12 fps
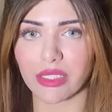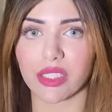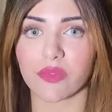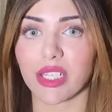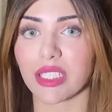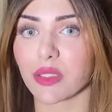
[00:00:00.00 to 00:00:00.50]
It's
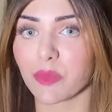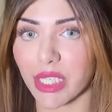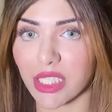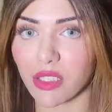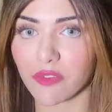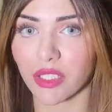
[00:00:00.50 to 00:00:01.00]
very
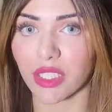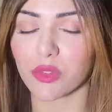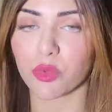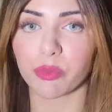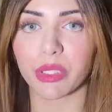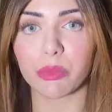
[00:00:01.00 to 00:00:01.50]
specific. It's
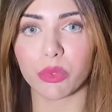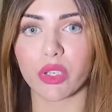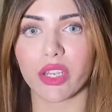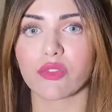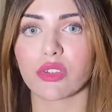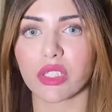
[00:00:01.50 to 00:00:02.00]
what people
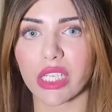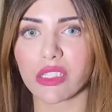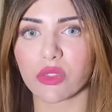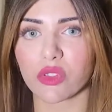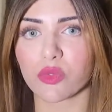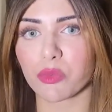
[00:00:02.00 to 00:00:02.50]
can relate
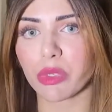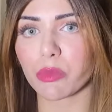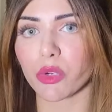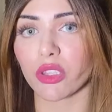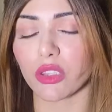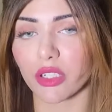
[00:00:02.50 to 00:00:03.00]
to. It's what people
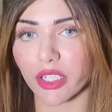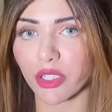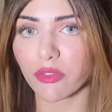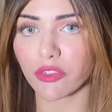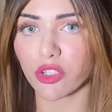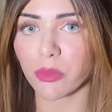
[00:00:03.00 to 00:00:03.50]
are learning
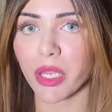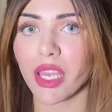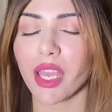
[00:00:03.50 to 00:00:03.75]
from.